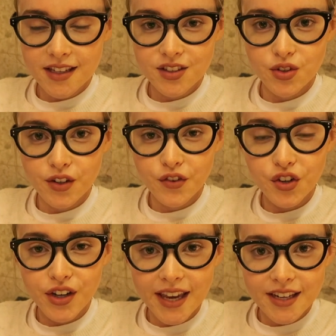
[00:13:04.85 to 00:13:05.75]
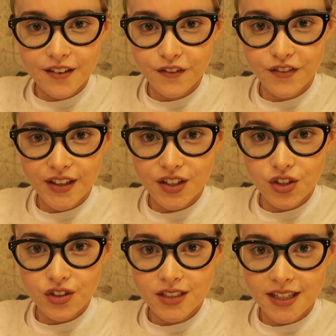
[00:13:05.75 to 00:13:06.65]
the sort of creative
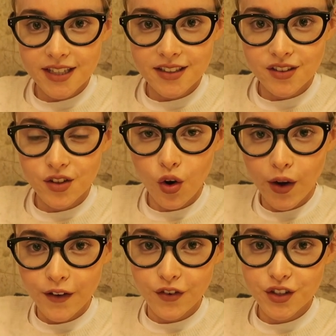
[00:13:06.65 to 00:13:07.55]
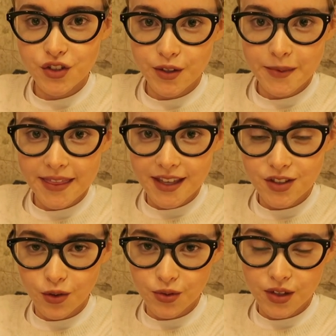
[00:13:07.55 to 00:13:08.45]
field and going for a dream that they
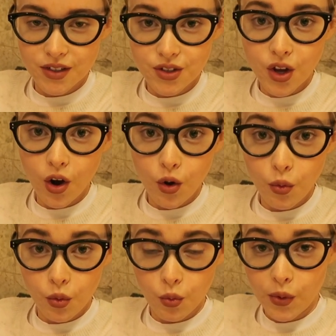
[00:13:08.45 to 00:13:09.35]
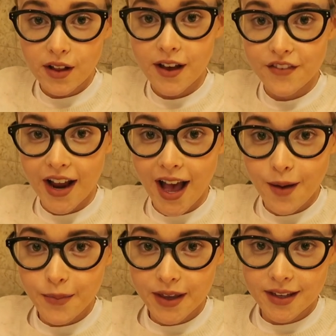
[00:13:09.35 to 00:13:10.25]
don't know will ever
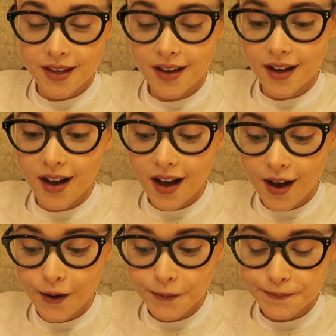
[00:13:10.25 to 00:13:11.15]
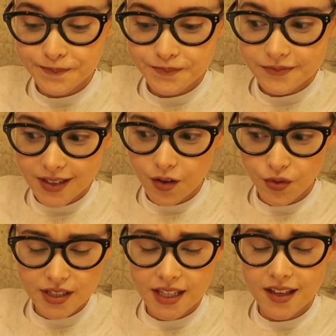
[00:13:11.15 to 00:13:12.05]
happen, and
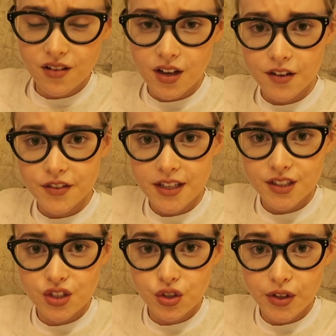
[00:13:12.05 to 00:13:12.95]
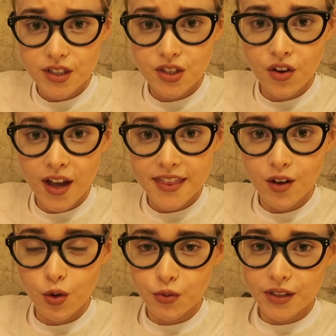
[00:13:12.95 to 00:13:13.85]
risking a lot of things doing so, I
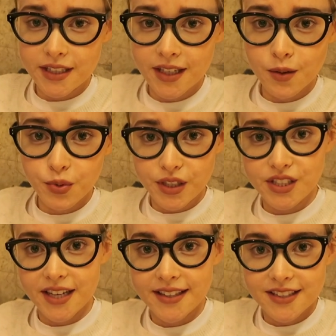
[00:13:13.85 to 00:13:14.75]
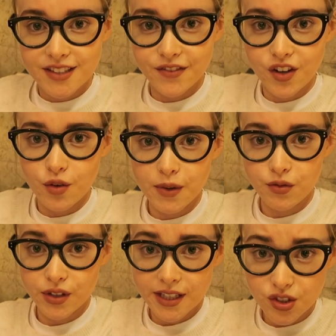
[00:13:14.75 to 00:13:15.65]
think will really appreciate this film and
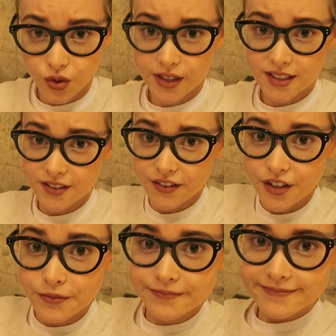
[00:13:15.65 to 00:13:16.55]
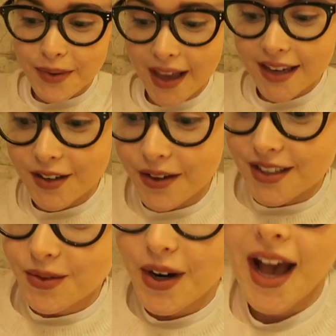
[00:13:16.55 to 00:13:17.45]
really enjoy this film. But anyways, we're